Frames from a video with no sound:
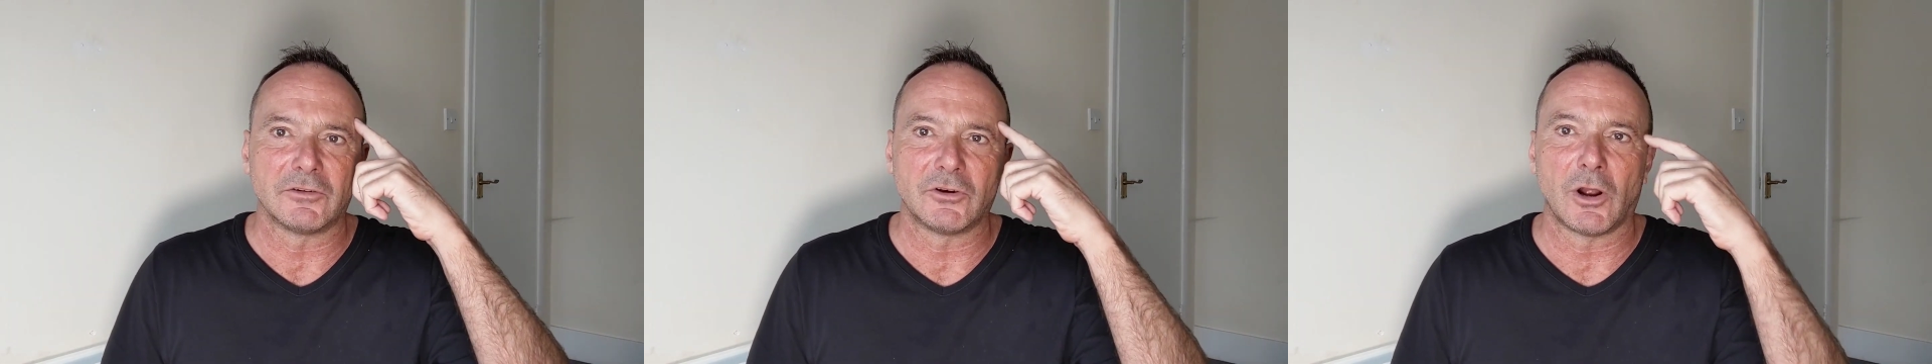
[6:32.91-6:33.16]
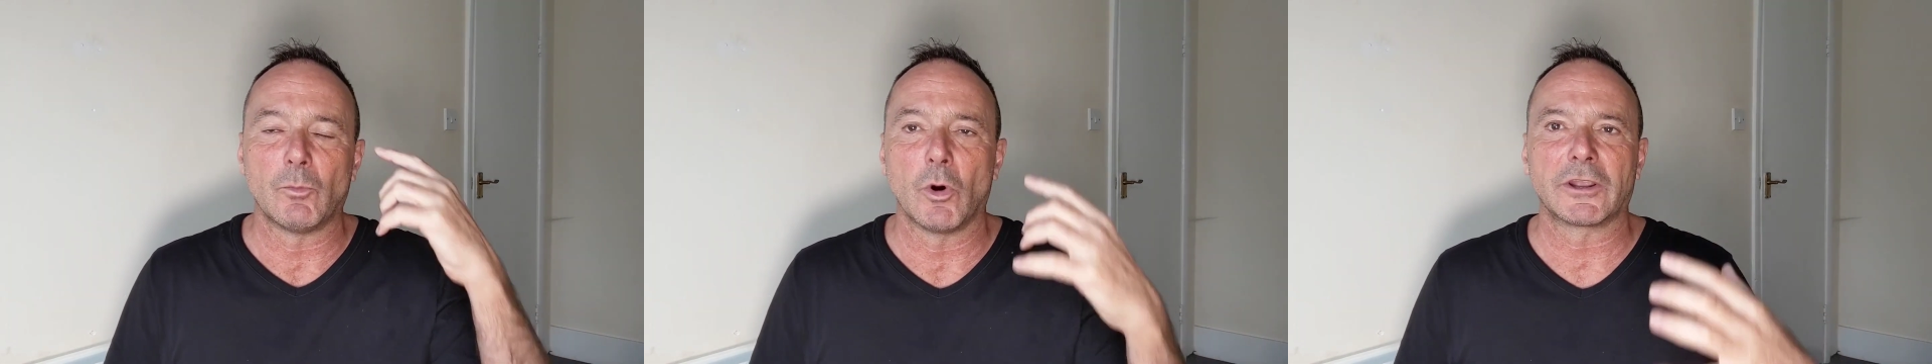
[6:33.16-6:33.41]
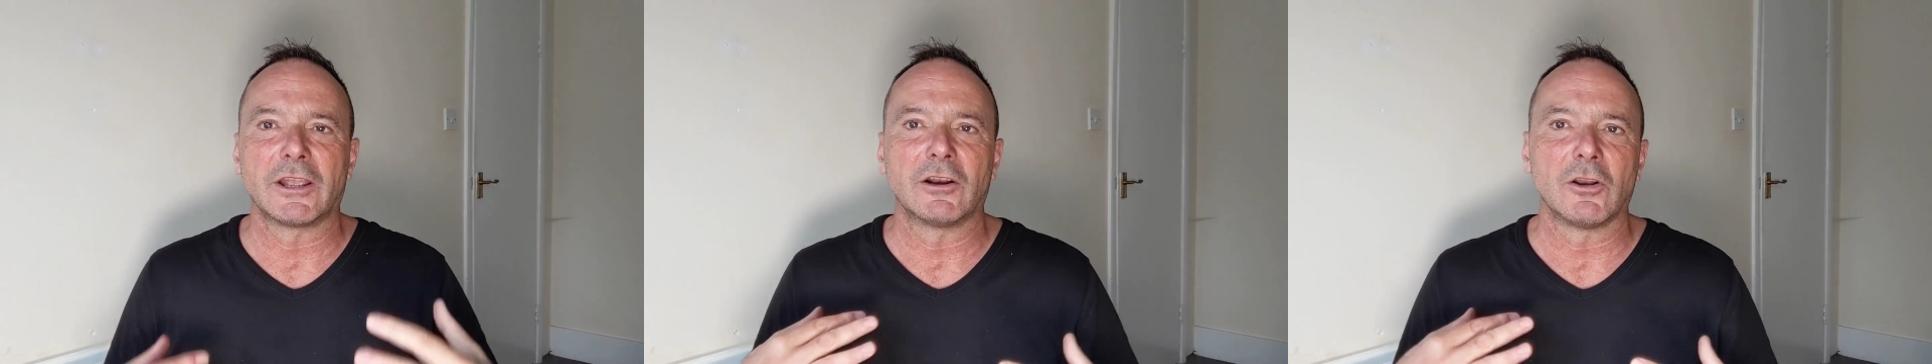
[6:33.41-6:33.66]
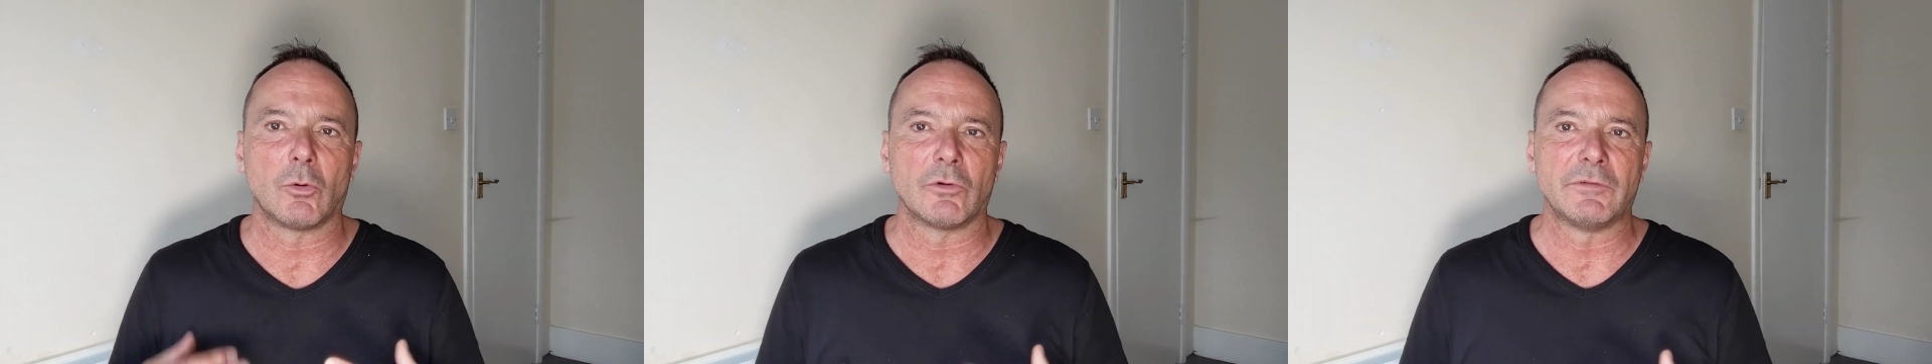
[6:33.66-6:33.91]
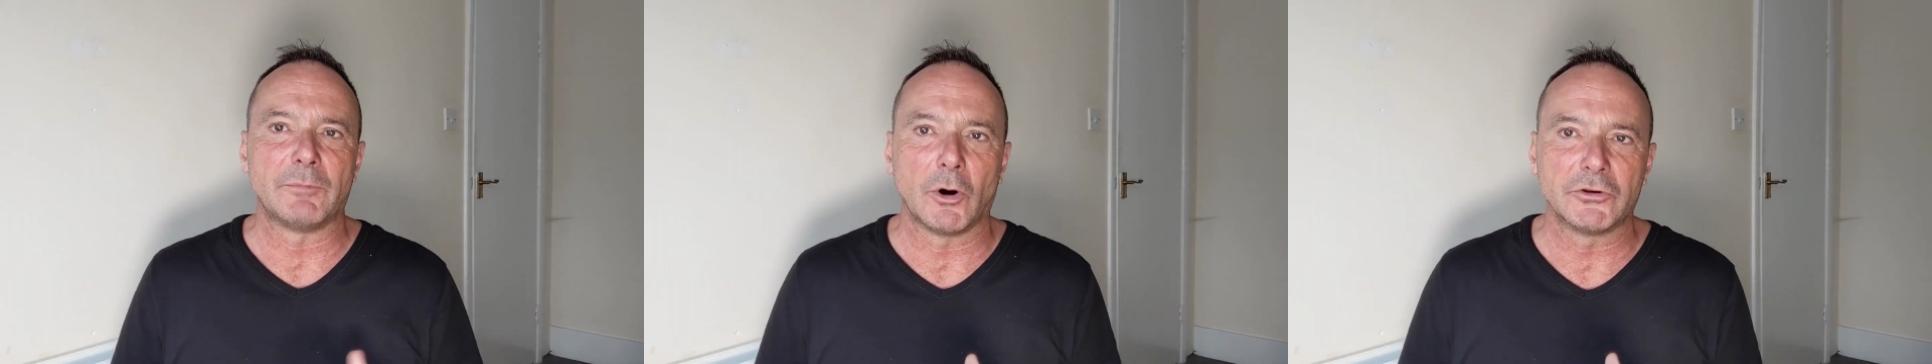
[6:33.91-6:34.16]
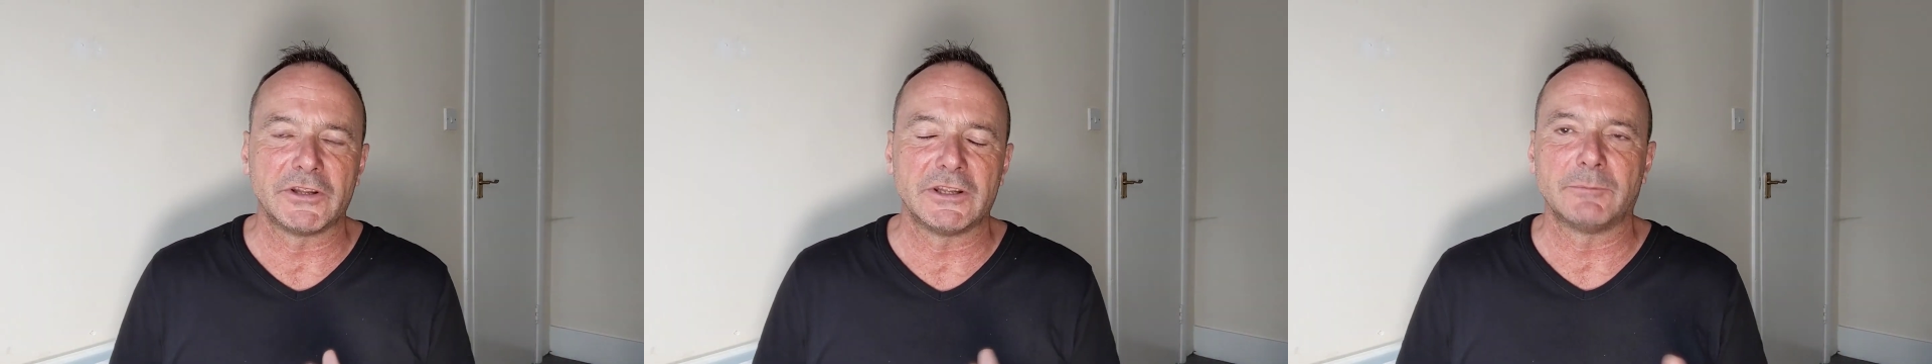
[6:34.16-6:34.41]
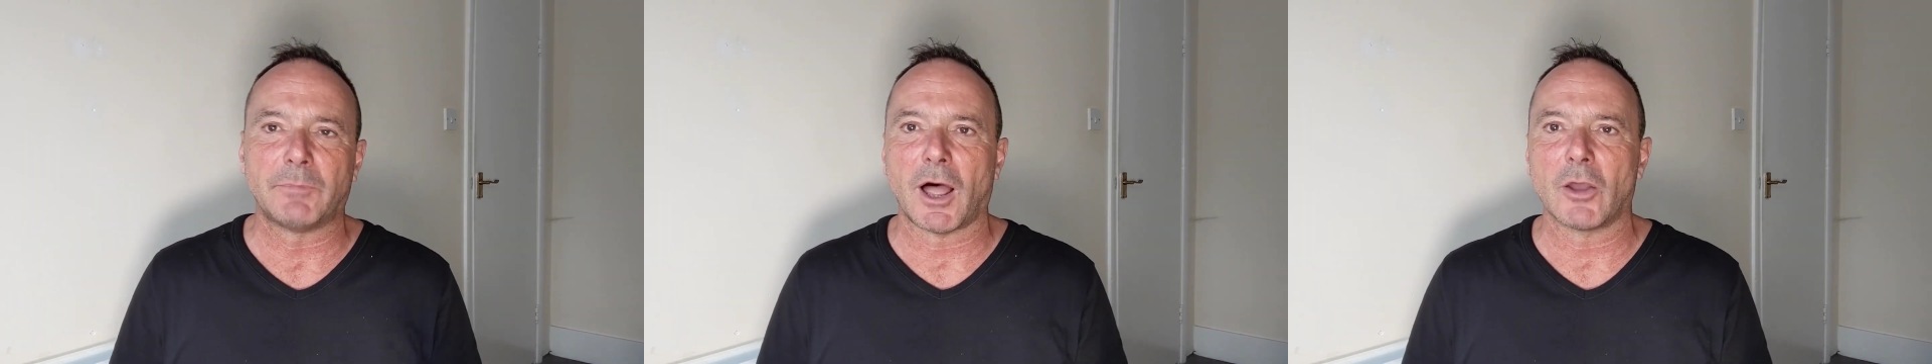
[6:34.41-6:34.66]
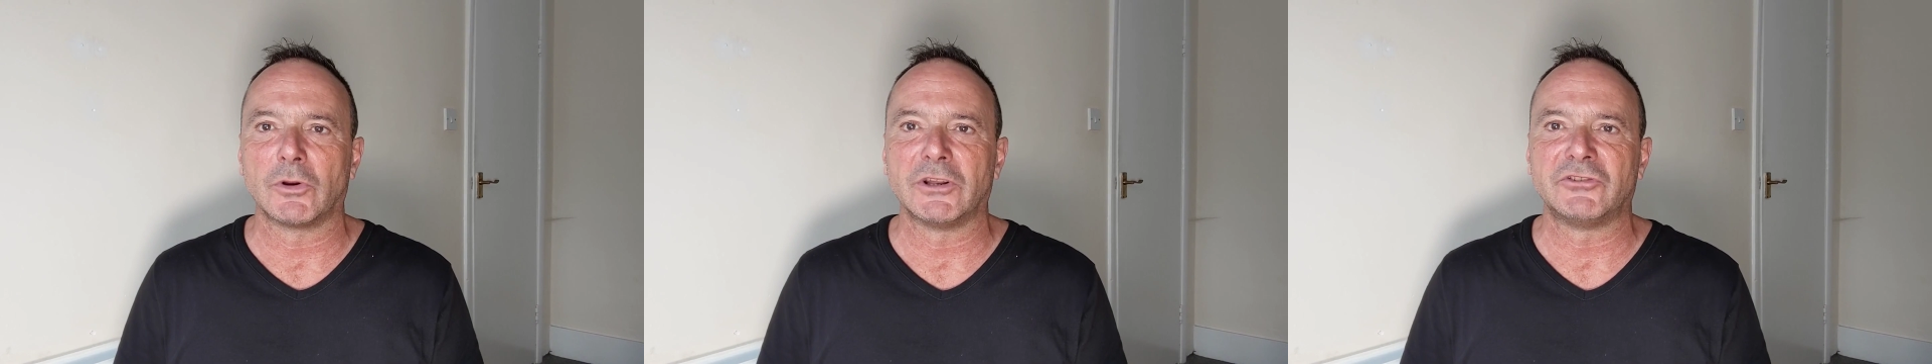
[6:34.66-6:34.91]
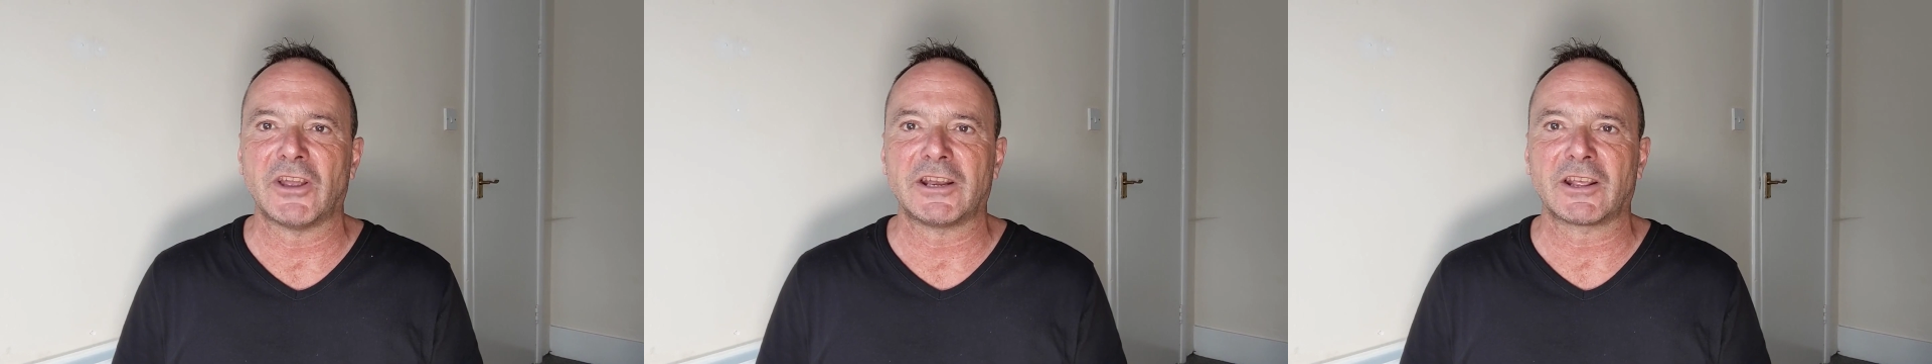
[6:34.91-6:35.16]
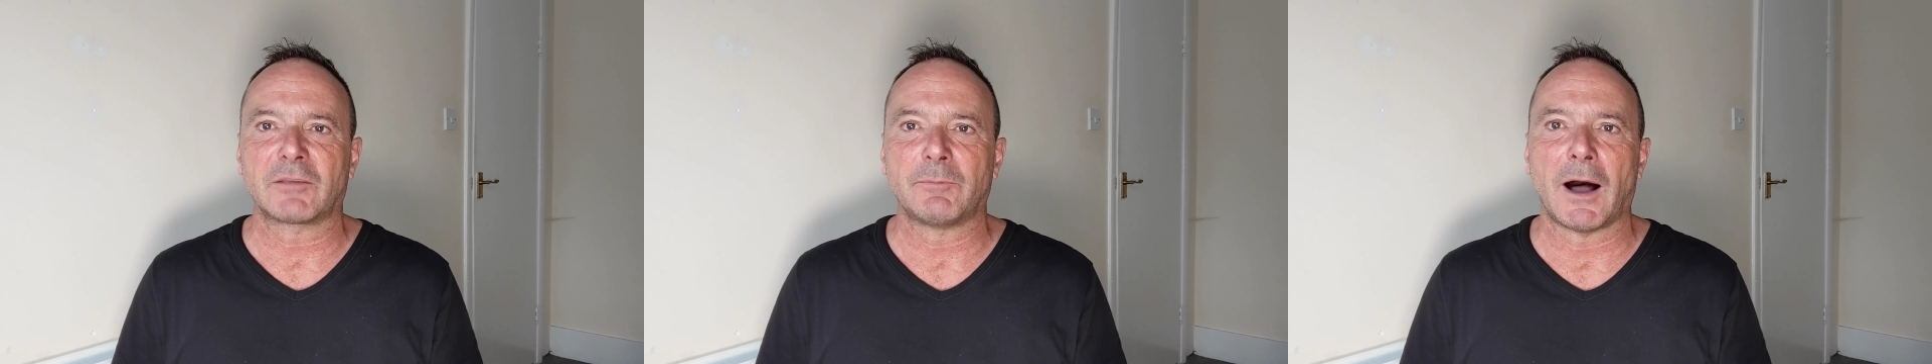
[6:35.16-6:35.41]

I'm working a lot with the body and bioenergetics,